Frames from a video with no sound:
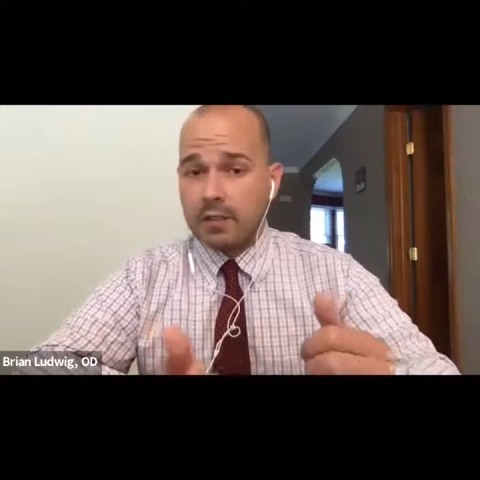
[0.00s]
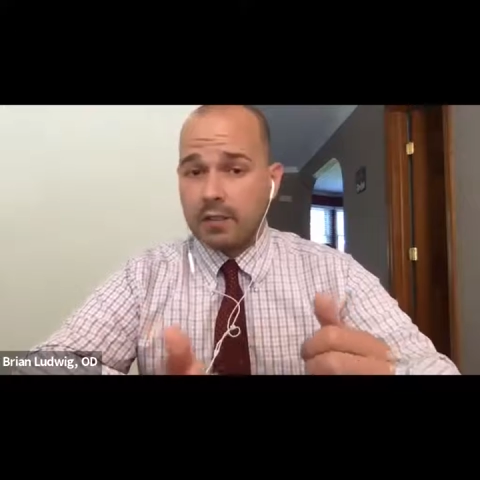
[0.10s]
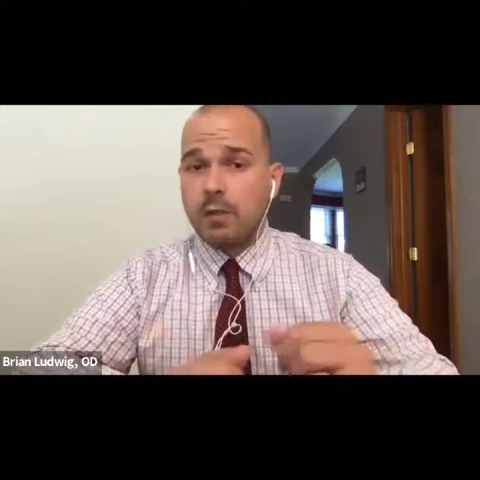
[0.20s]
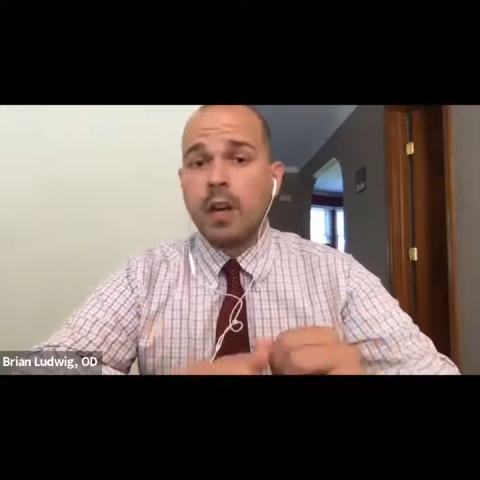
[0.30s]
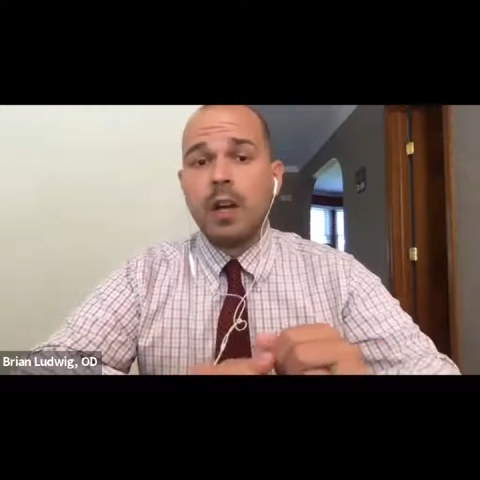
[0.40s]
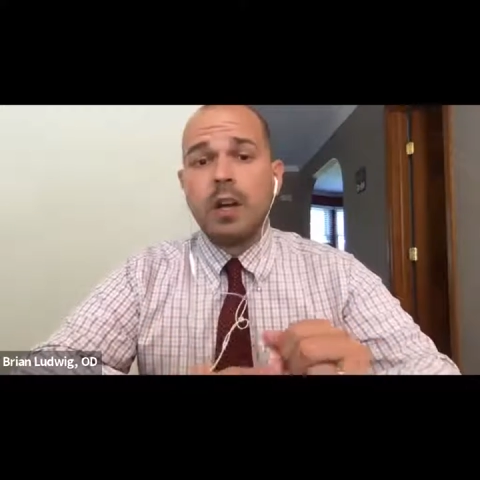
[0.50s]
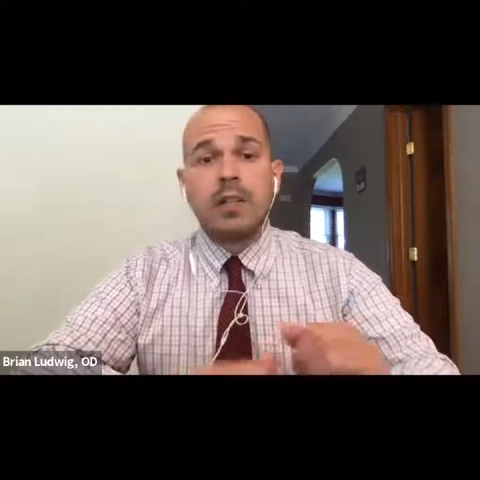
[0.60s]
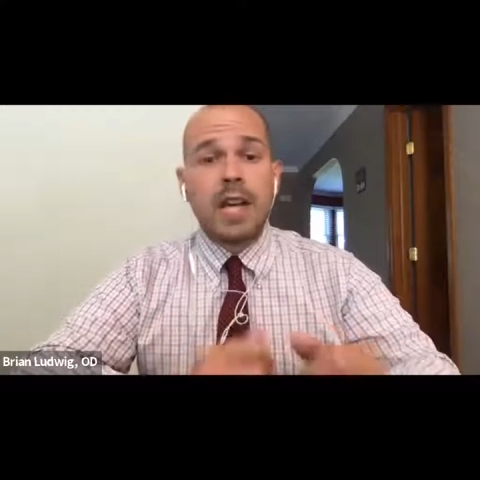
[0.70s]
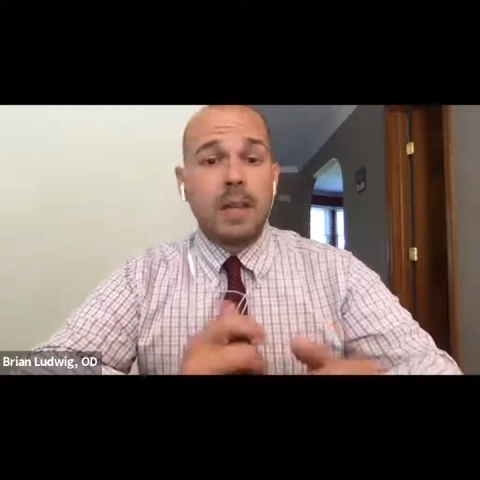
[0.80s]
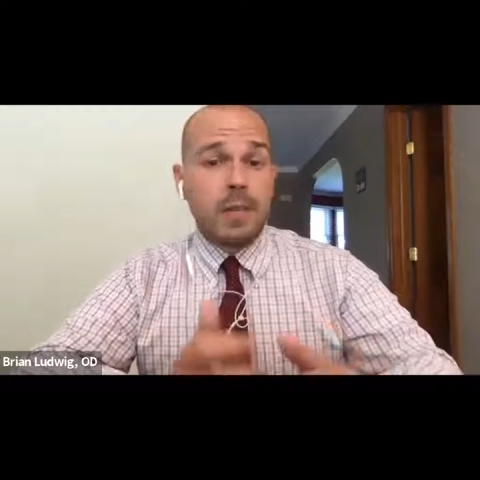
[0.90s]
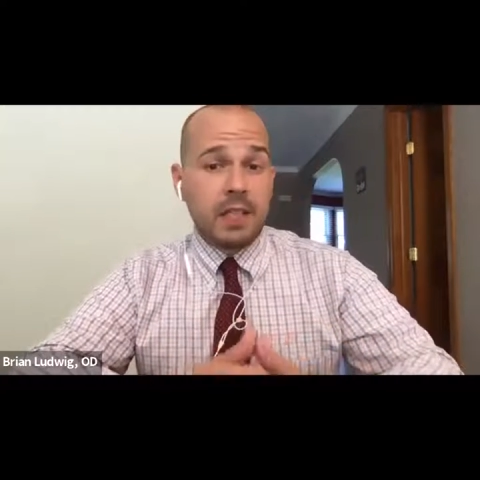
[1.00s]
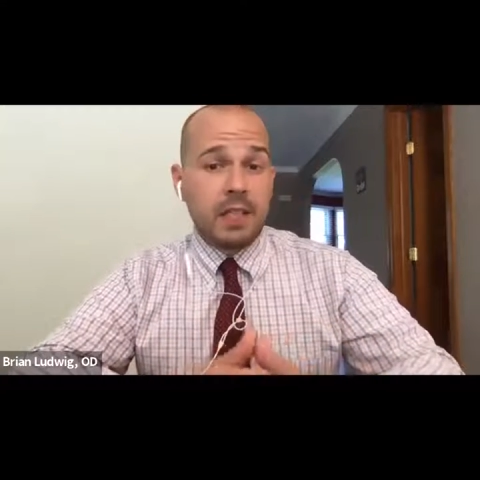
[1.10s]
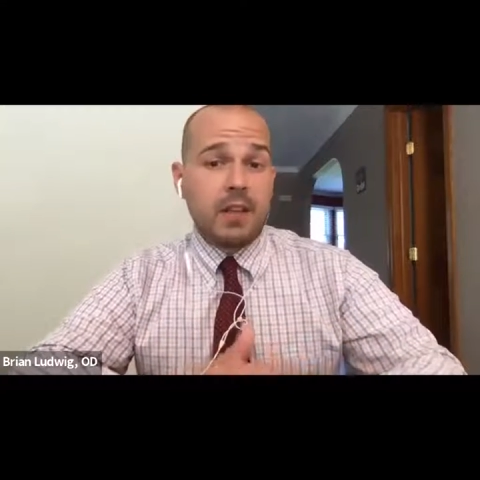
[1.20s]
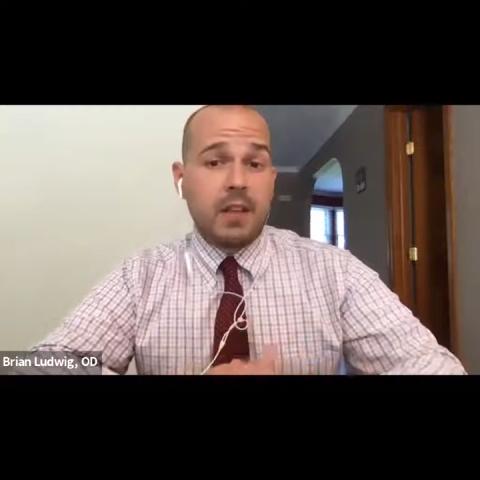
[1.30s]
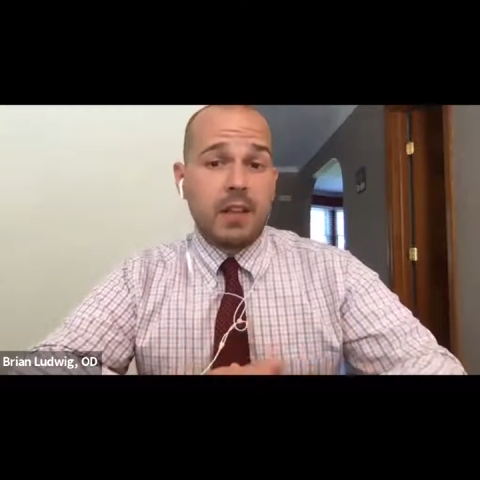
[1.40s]
So diabetes
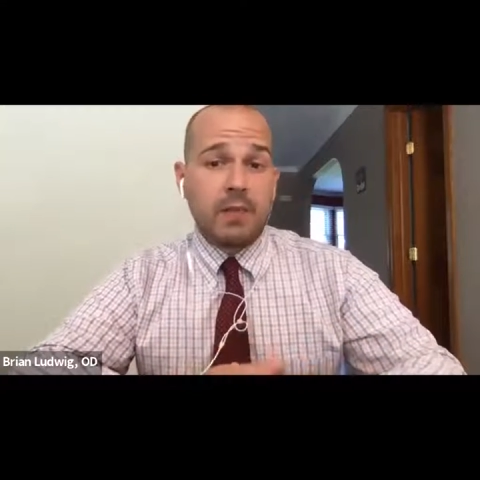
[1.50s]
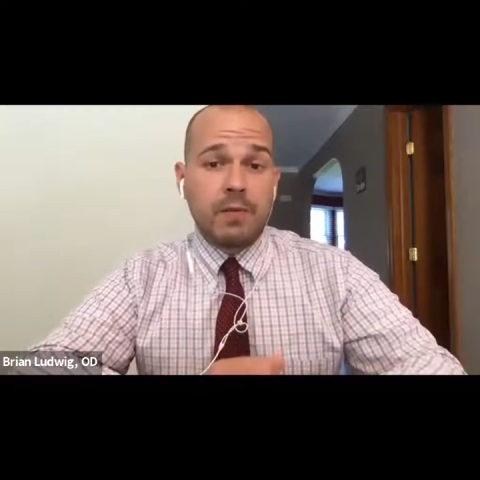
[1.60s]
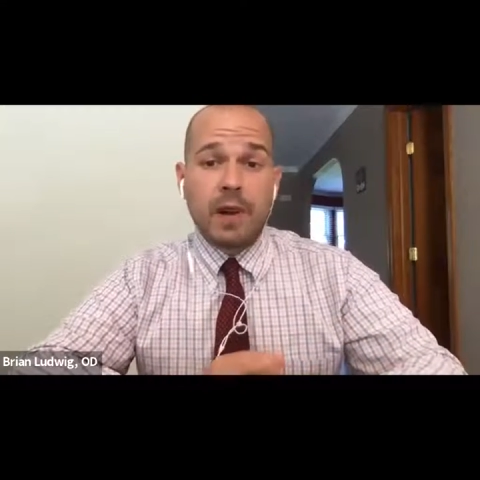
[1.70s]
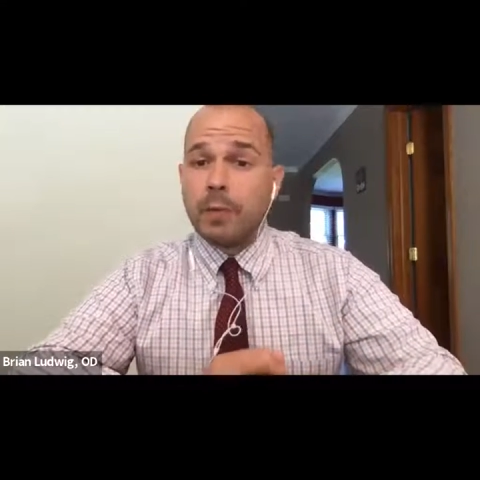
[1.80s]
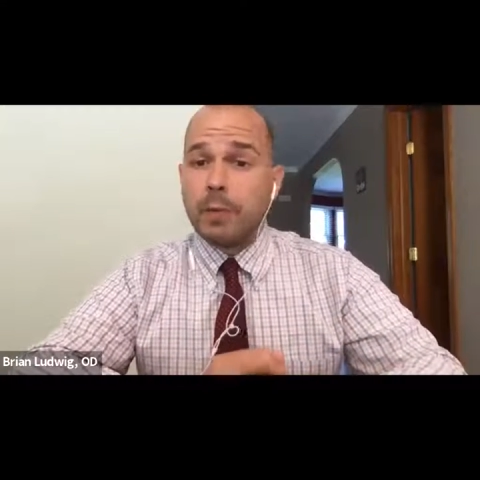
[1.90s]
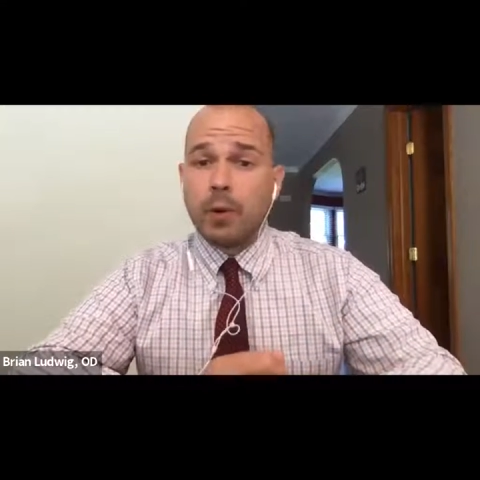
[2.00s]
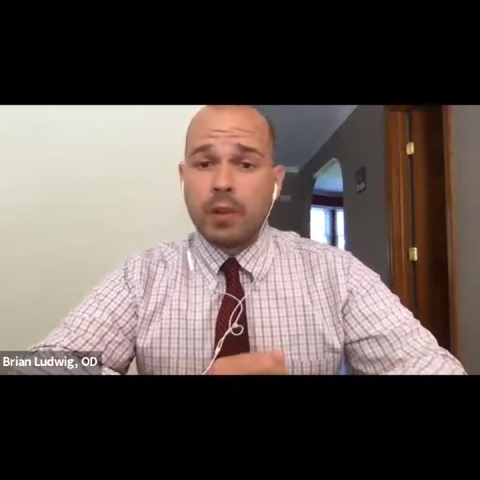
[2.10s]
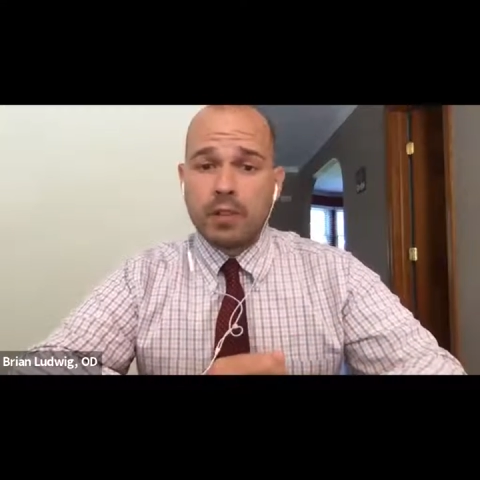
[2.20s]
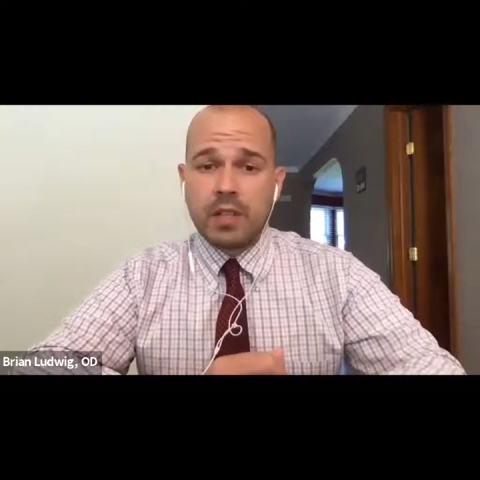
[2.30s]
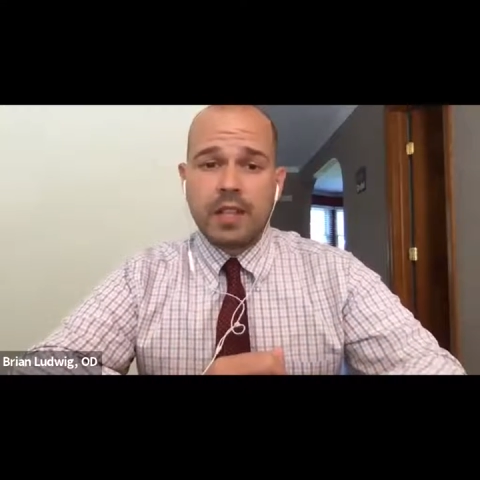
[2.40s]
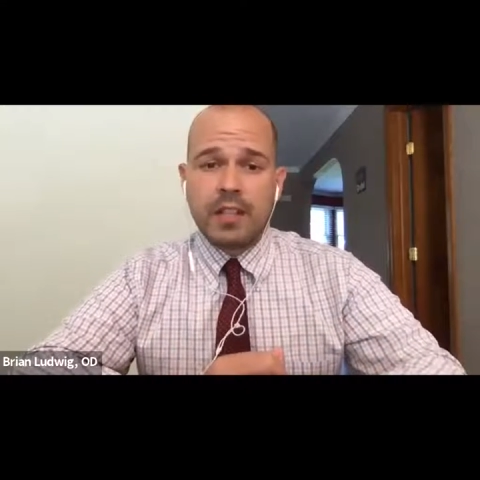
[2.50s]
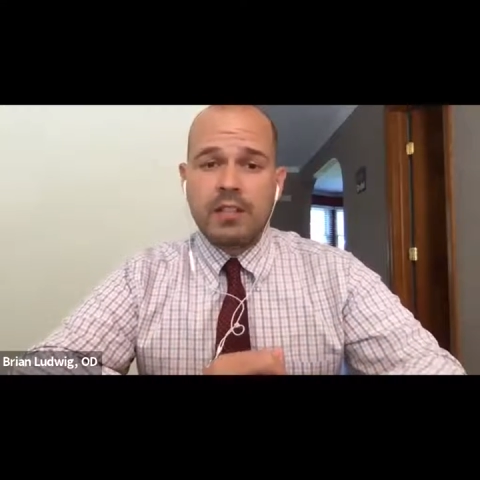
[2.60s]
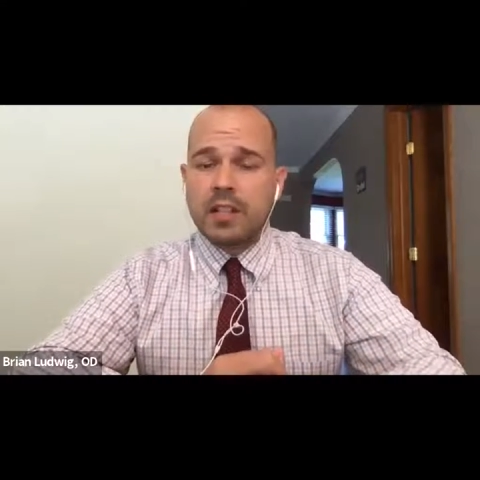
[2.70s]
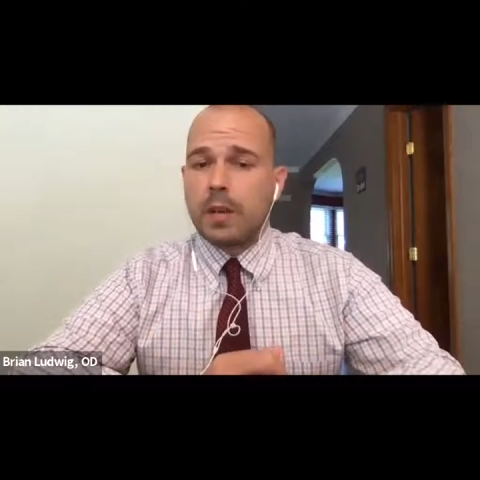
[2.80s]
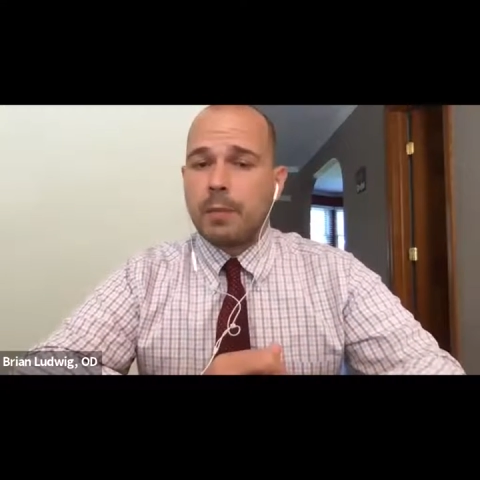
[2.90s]
is very important to get that
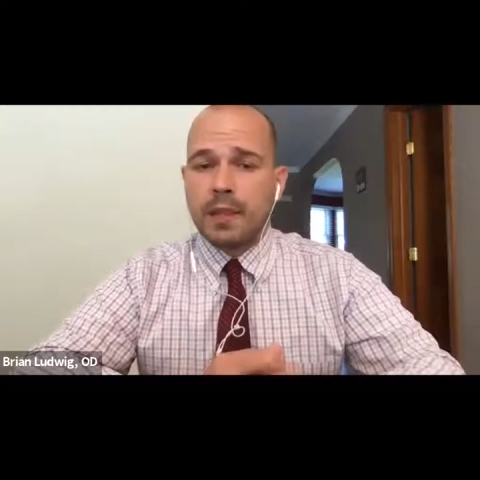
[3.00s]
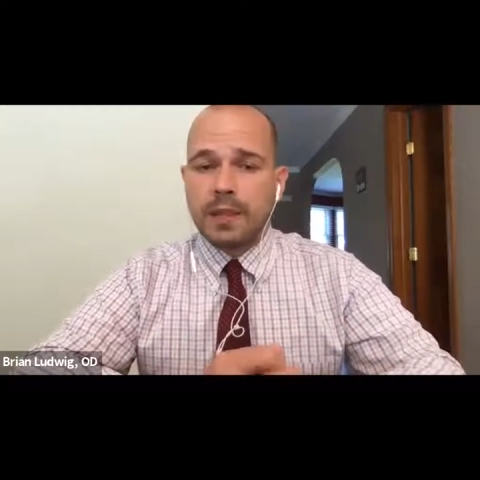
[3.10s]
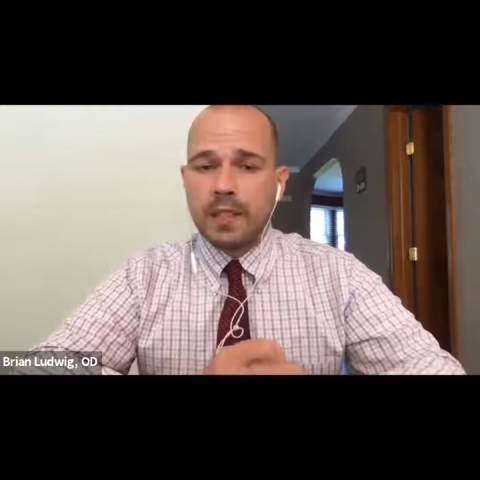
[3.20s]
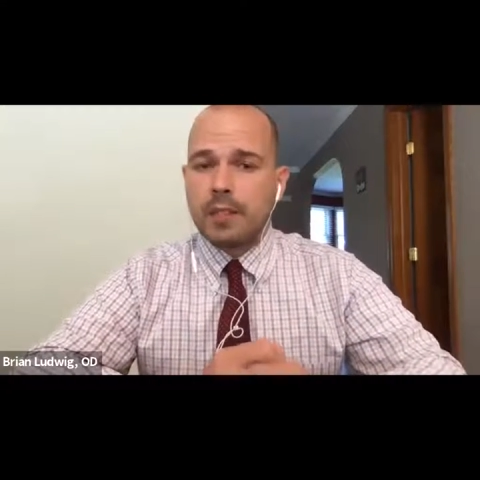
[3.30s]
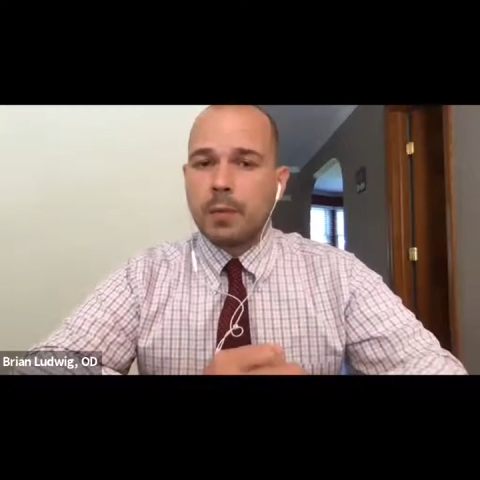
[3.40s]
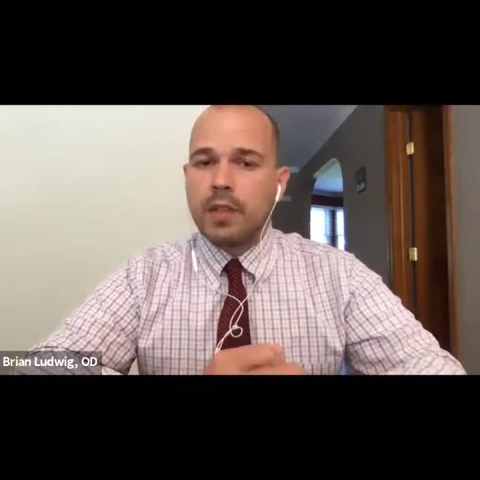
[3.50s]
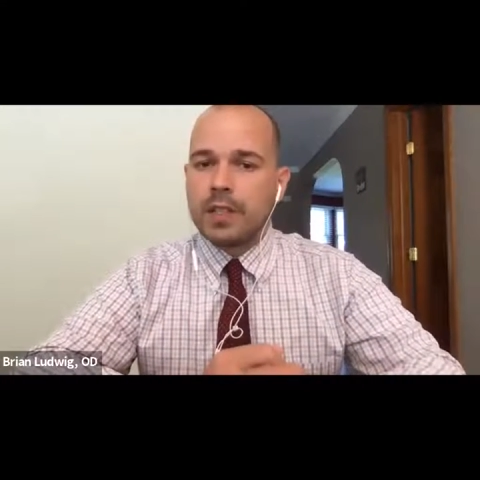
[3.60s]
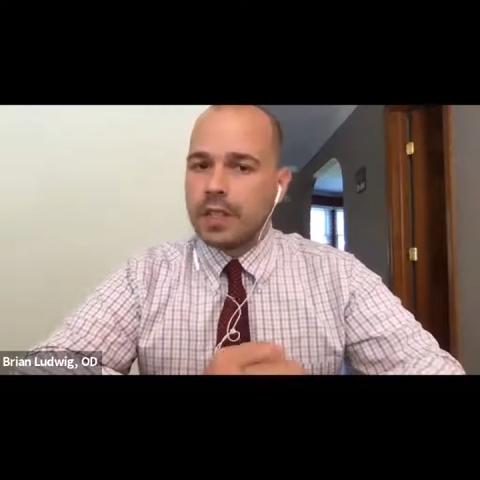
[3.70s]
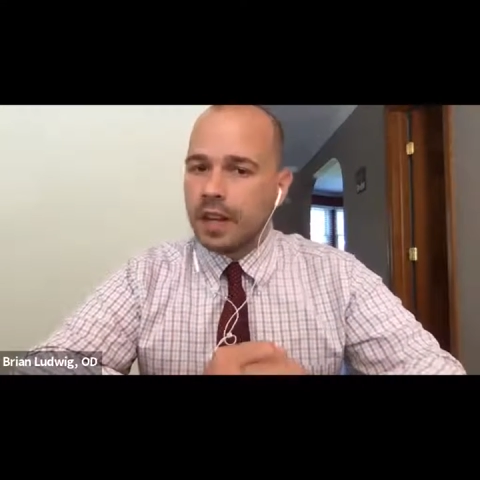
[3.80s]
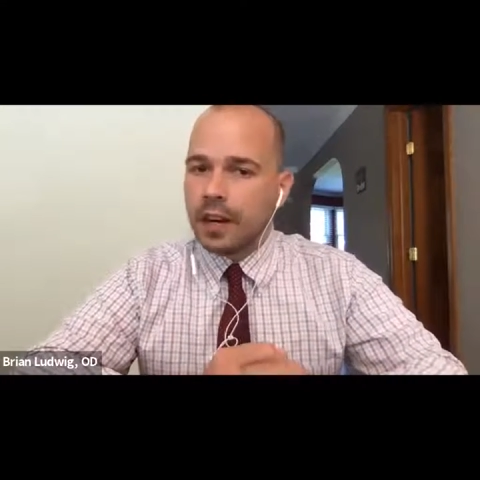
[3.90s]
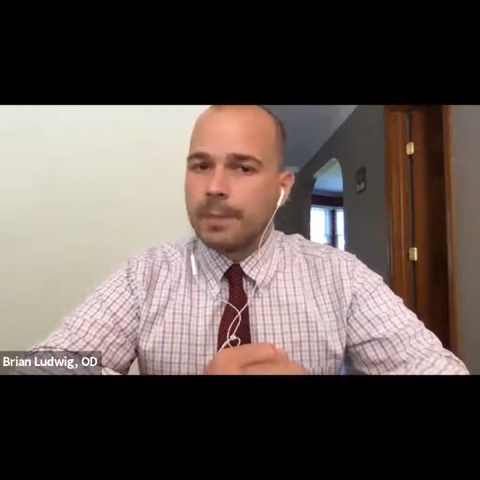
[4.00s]
checked up at least once a year.